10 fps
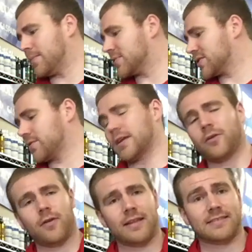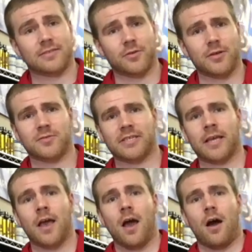So the ingredients that they're
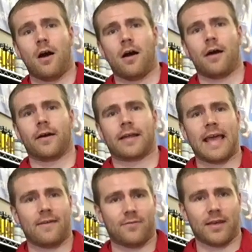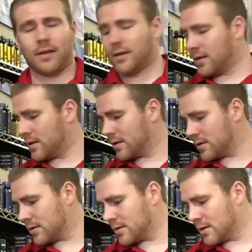using are caffeine,
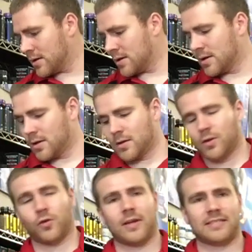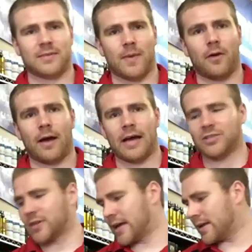creatine
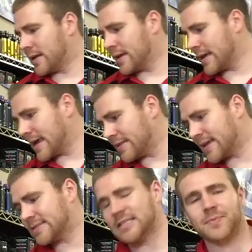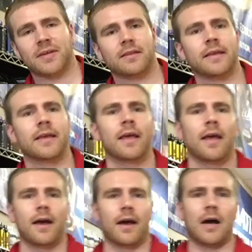monohydrate, and then typically
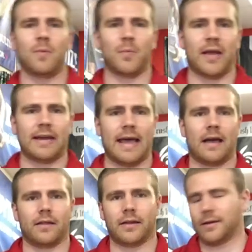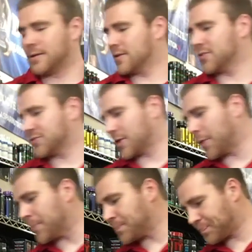a beta-alanine.
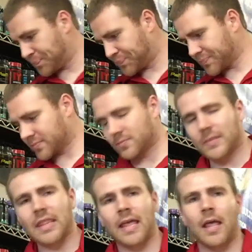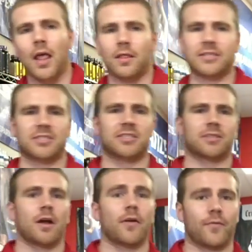So let's just
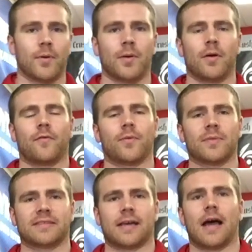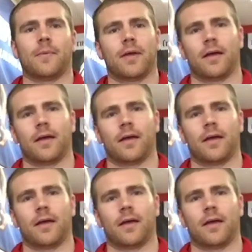start from the top